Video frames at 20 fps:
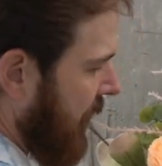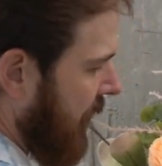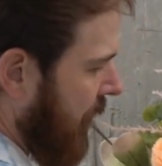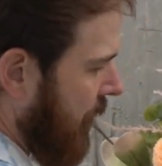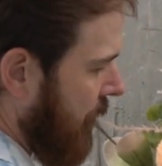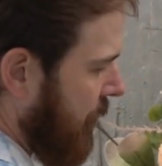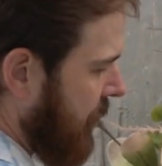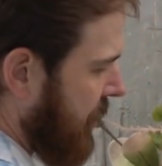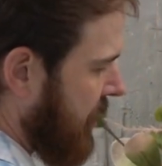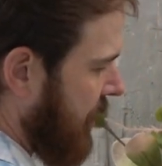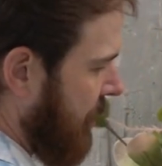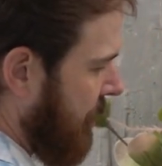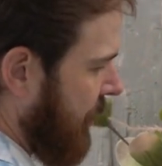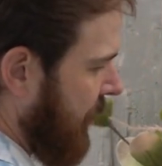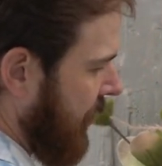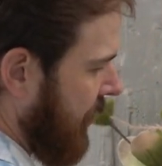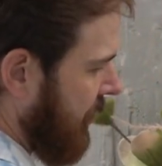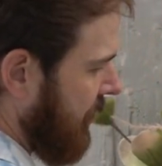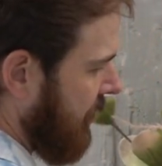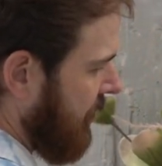go with
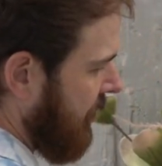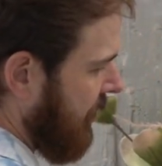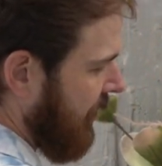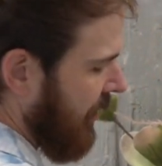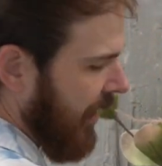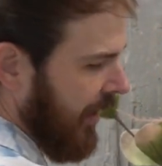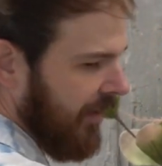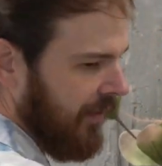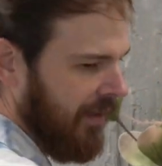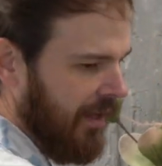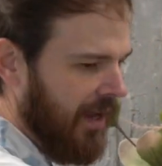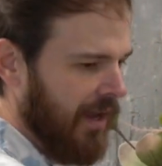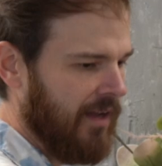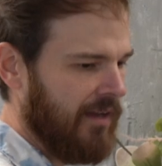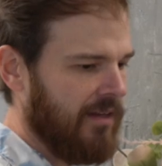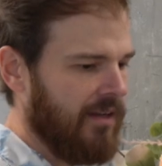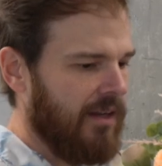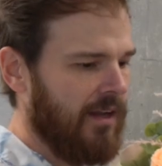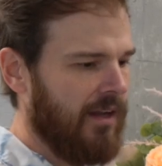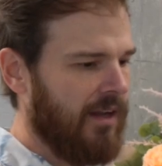something like
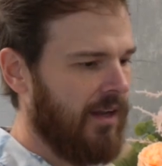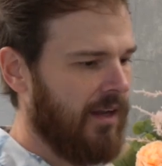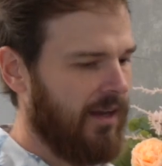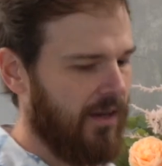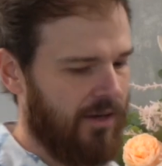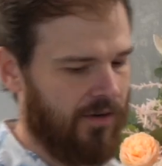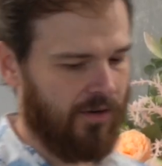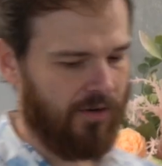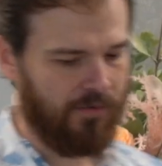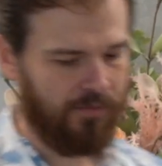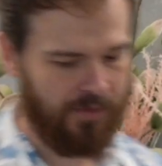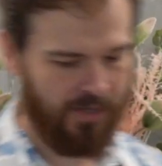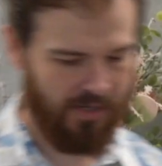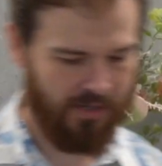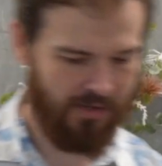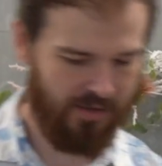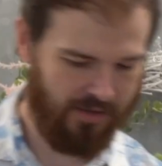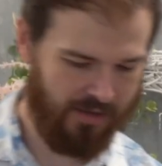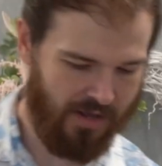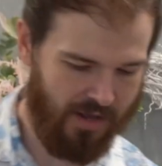that in our
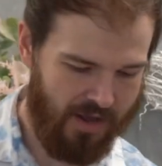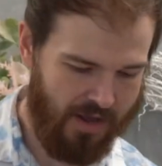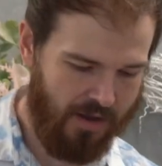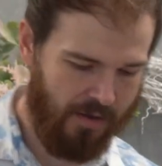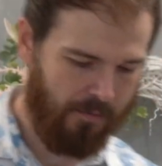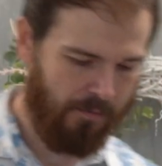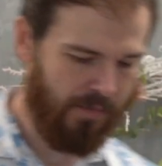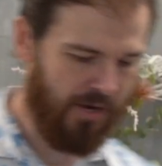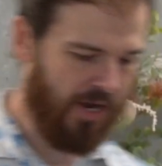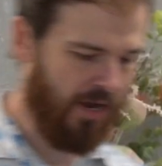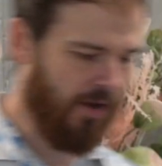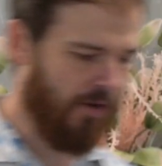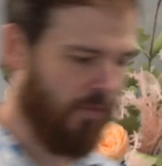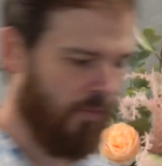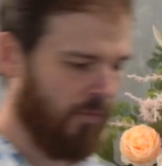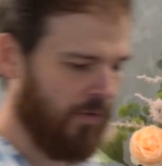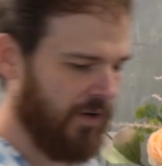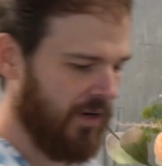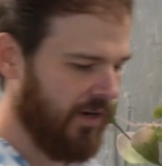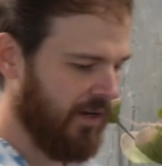wreath. But
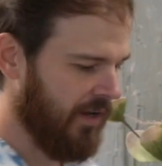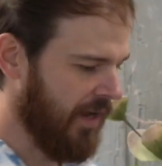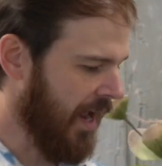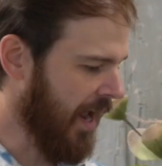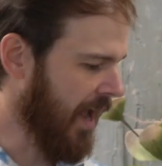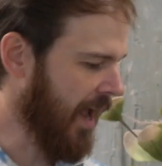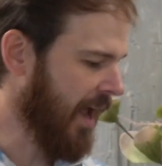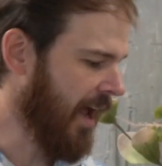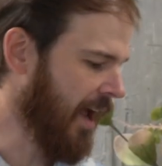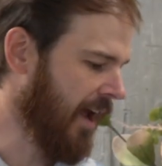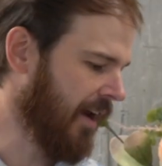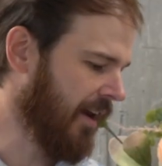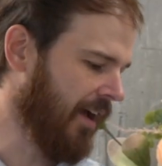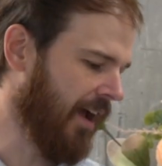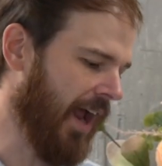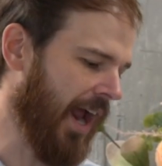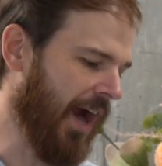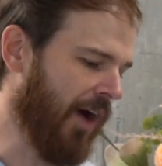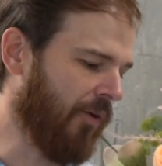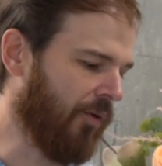we're going to add
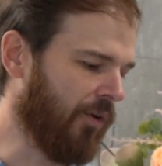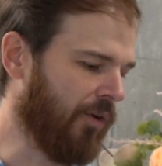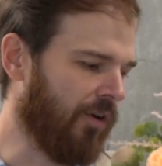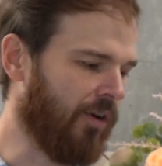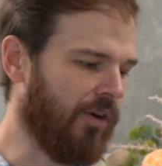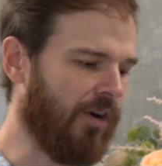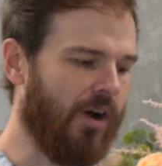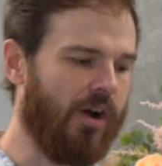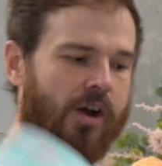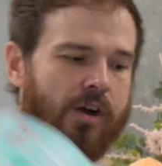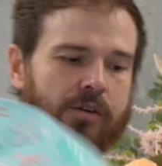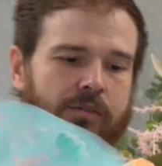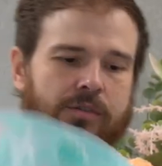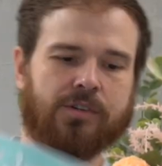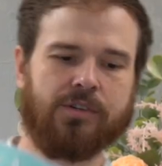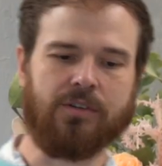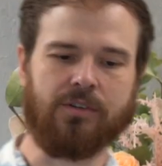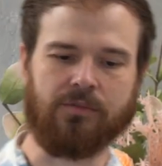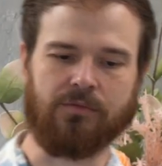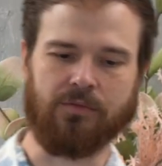our
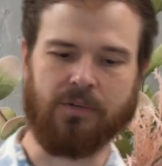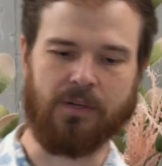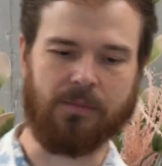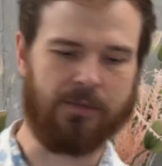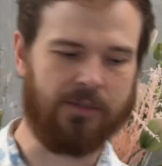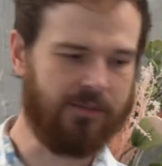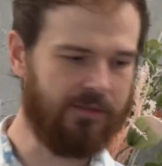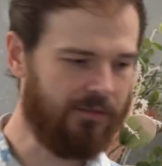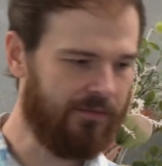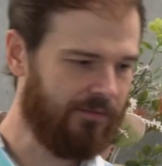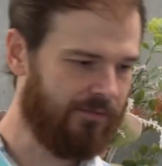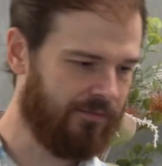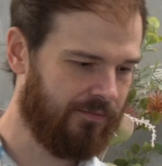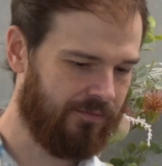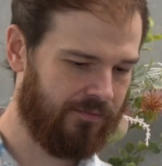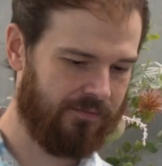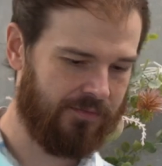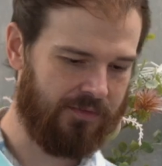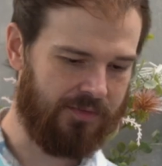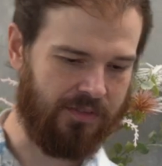ocean ribbon,
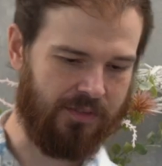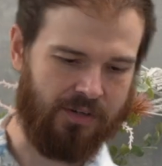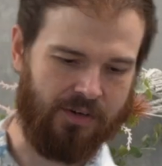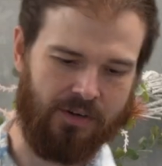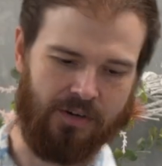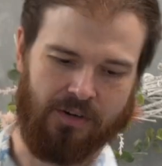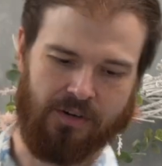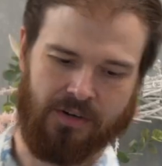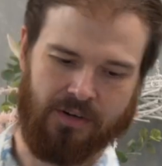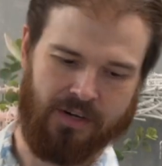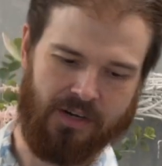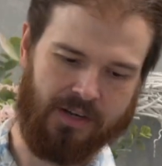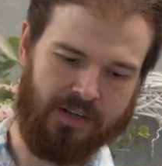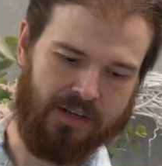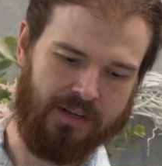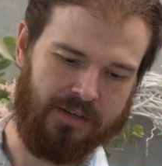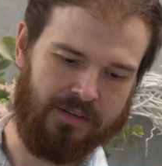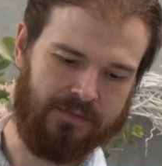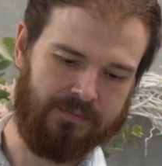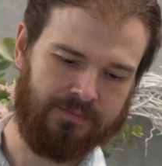
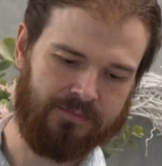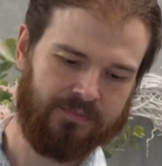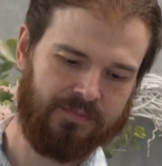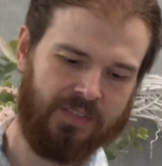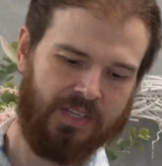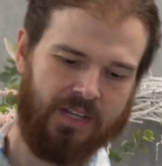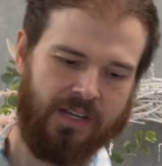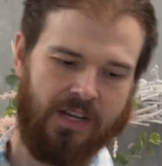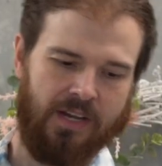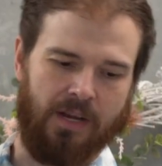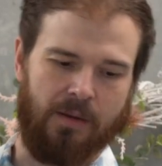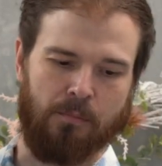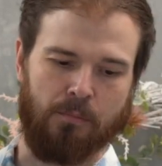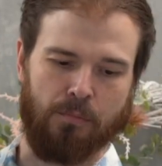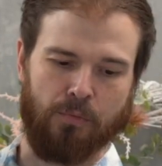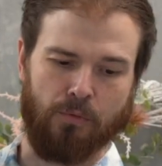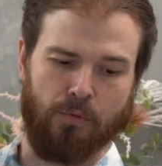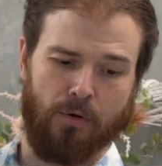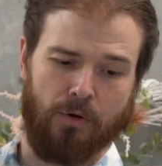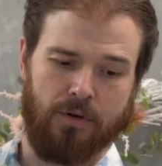our
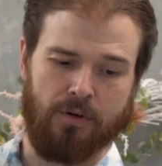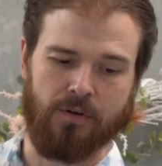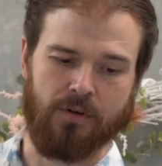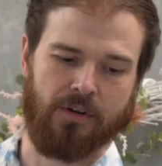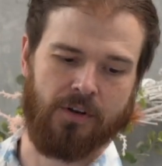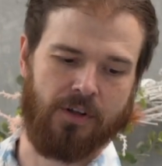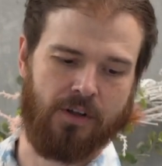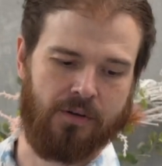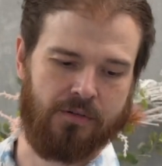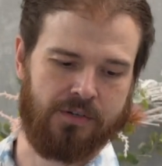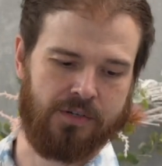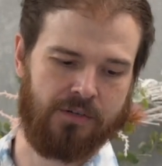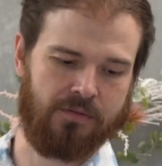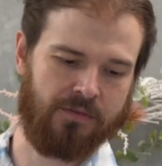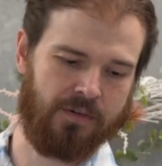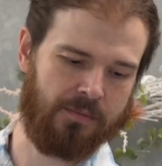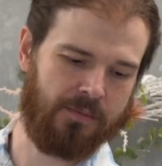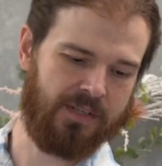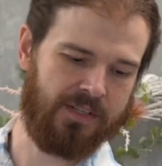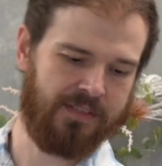embroidered ocean
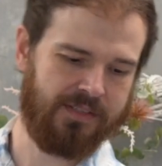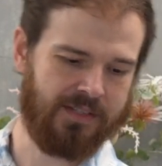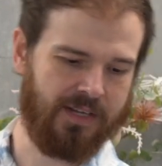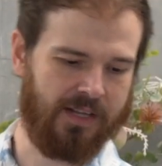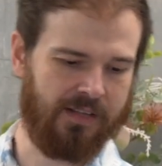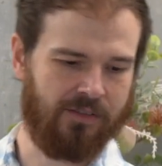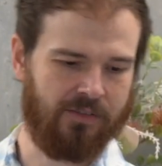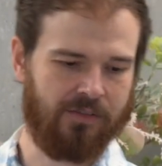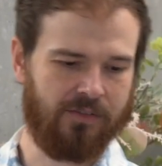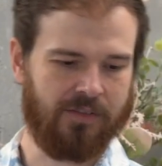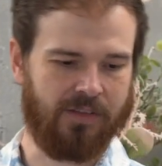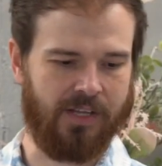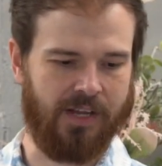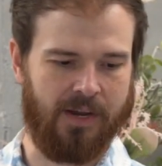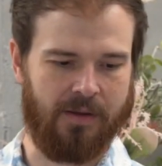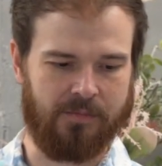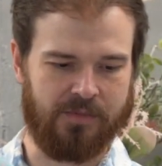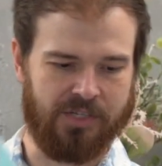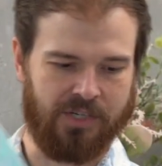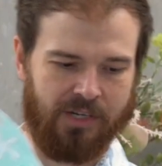ribbon that's got little
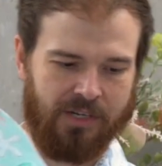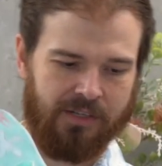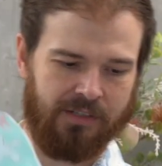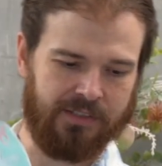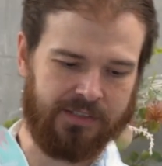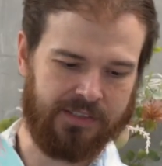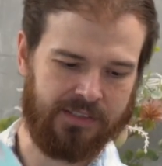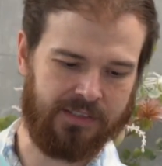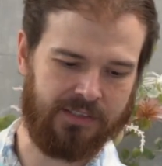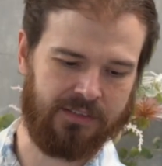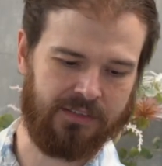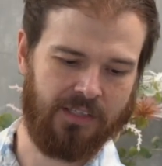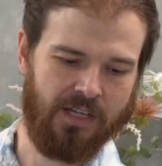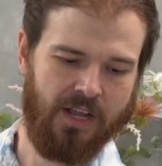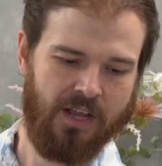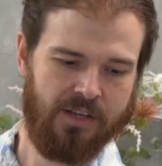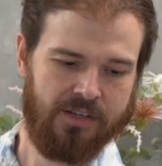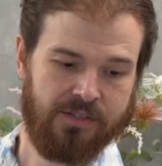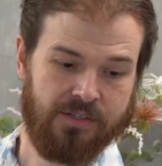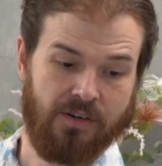clamshells and
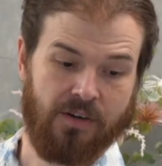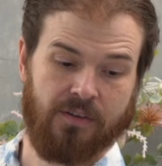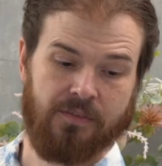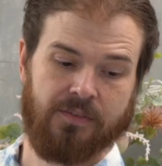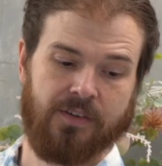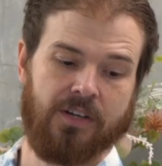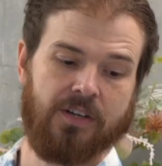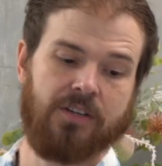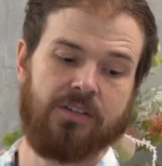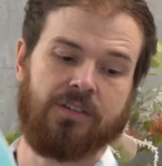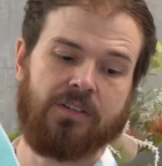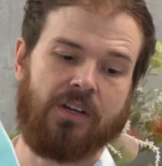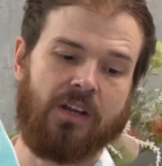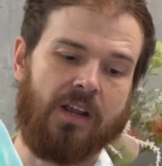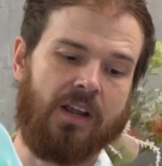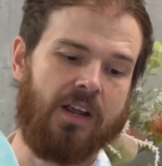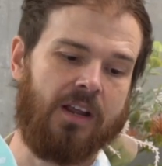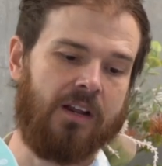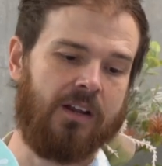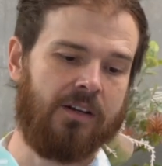starfish
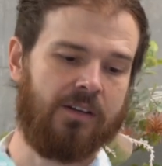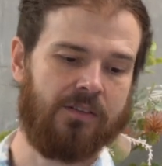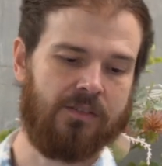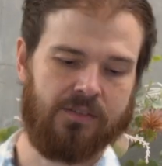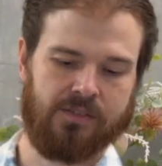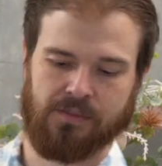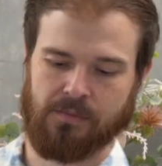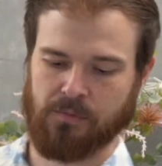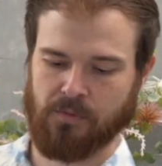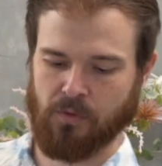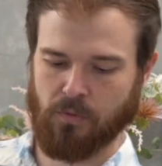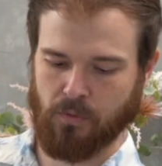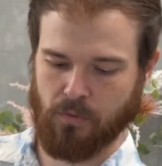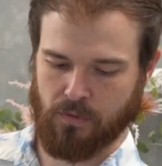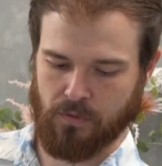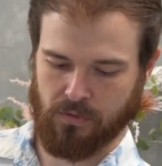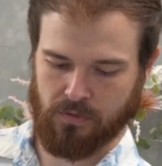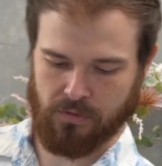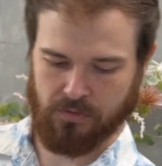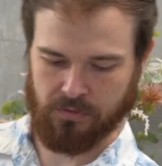and some
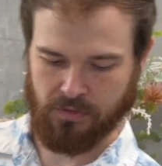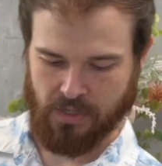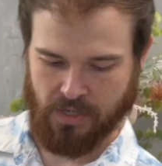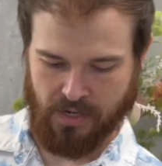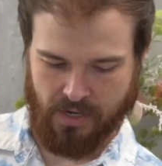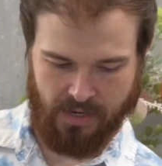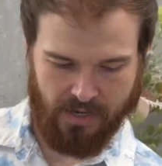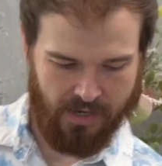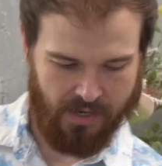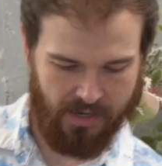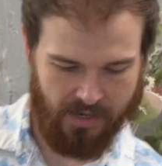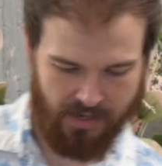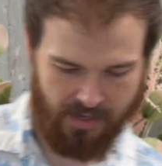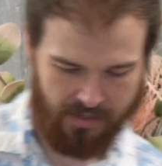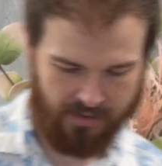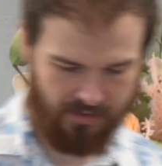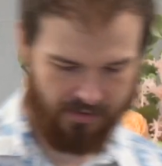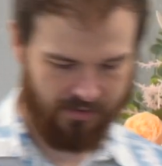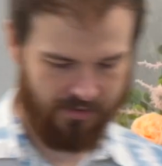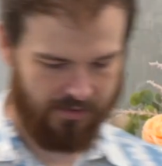coral in
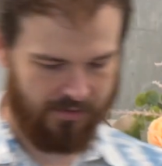it.